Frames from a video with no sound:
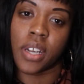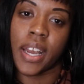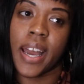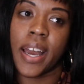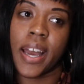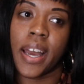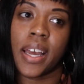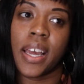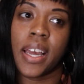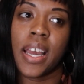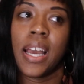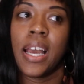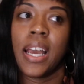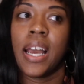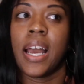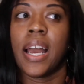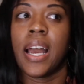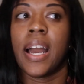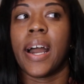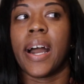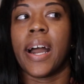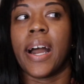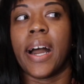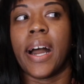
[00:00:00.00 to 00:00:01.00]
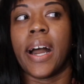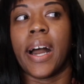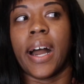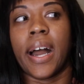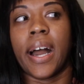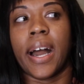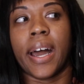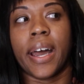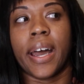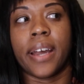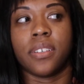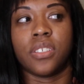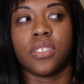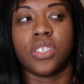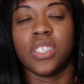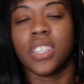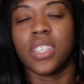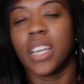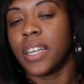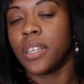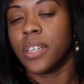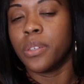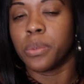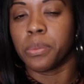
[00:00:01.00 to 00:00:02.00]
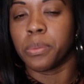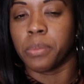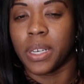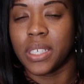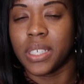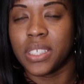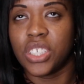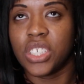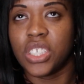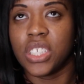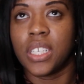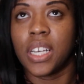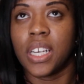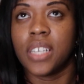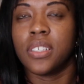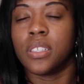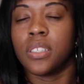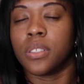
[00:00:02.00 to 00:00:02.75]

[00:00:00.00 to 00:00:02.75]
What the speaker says: hat. She kind